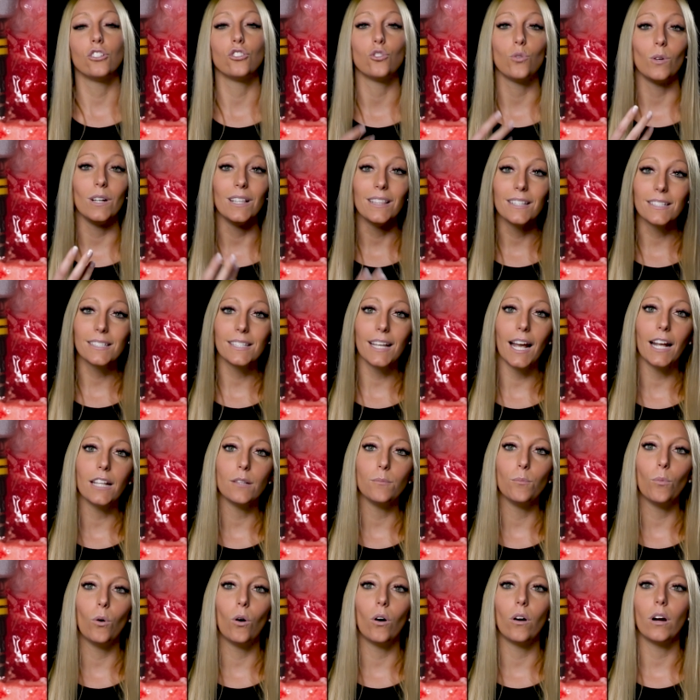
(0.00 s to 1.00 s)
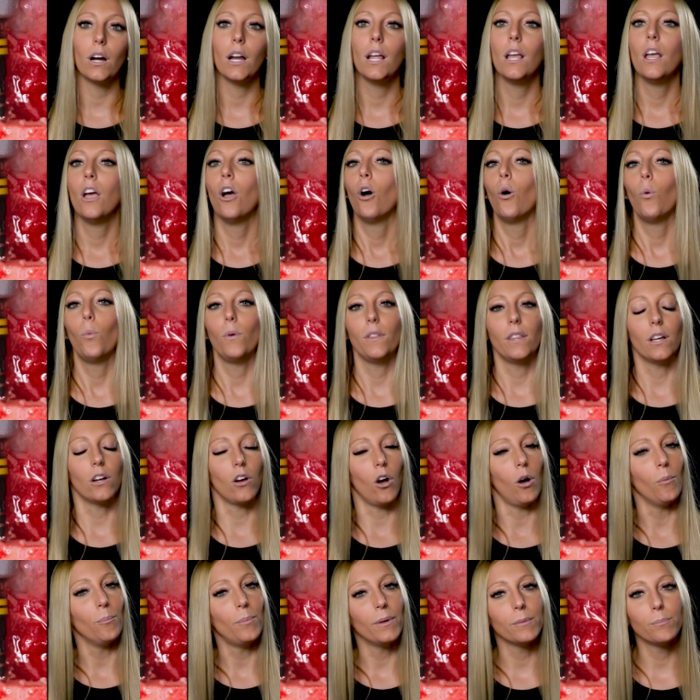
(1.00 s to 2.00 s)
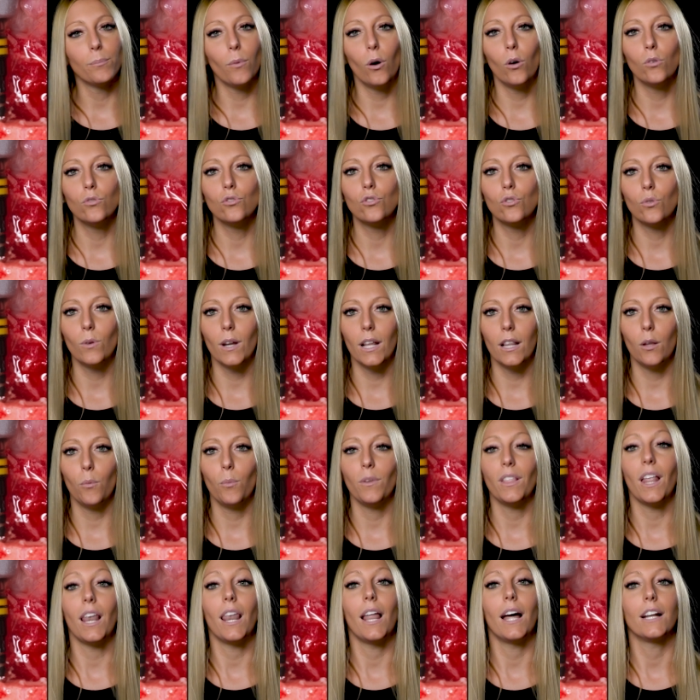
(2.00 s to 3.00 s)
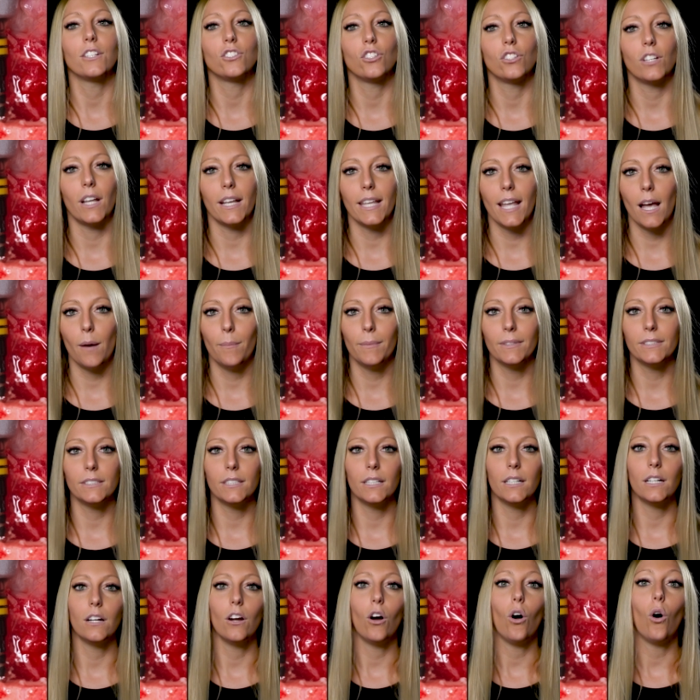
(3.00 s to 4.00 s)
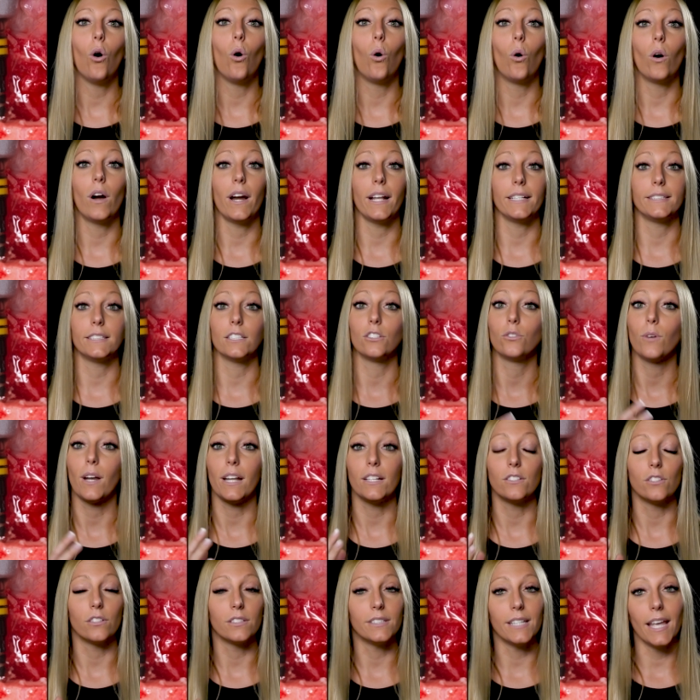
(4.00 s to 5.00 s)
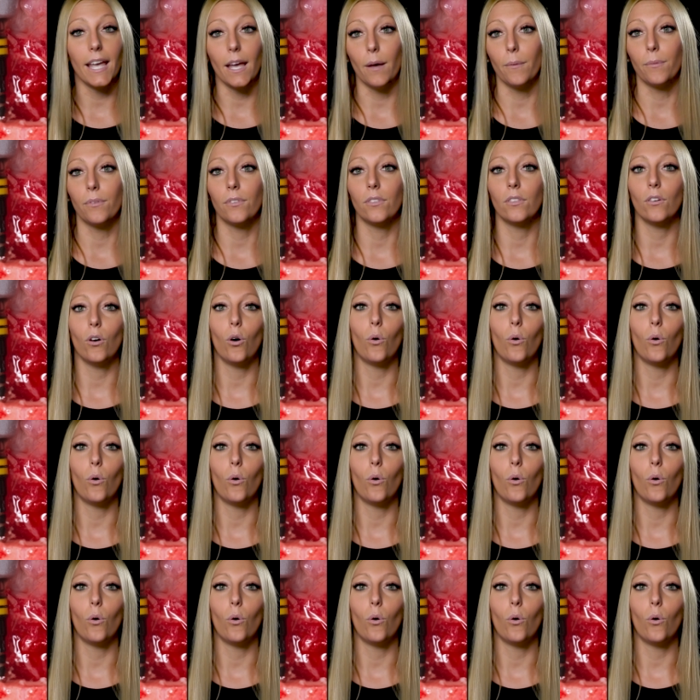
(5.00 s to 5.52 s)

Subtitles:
drill the site more with a compact bone drill with a larger diameter or at a greater depth,